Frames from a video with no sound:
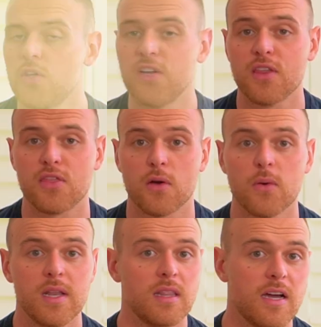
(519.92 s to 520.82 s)
You can
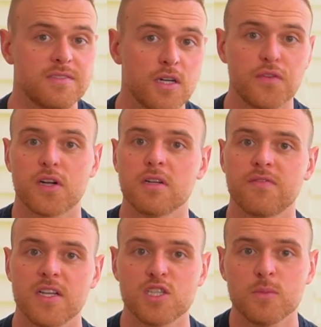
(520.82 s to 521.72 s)
throw in leftover
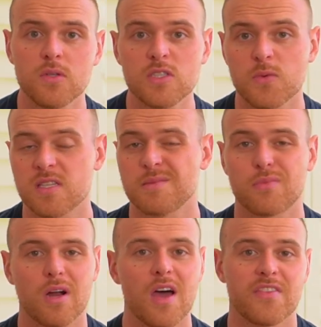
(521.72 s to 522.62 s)
cooked vegetables with some
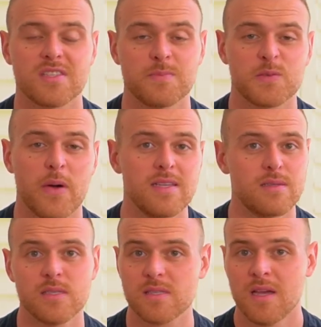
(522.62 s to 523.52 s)
broth and some
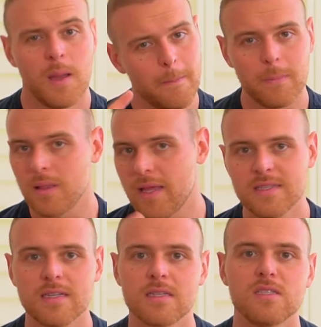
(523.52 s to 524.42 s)
spices,
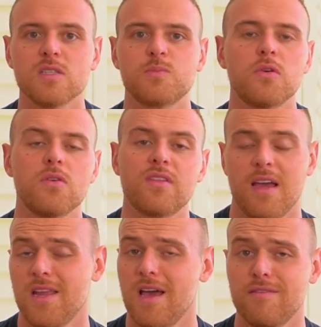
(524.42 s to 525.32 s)
blend it until smooth,
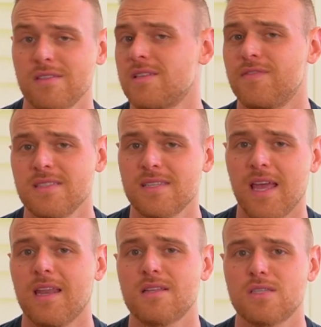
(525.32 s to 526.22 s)
and you have a
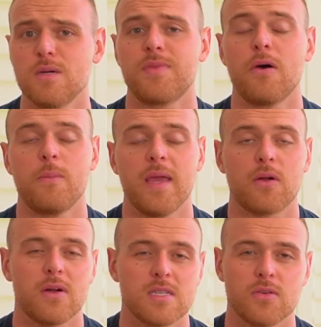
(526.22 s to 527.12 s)
sophisticated soup that would make
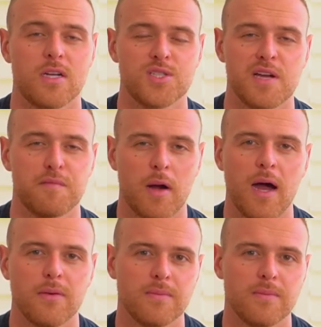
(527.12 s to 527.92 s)
a restaurant chef proud.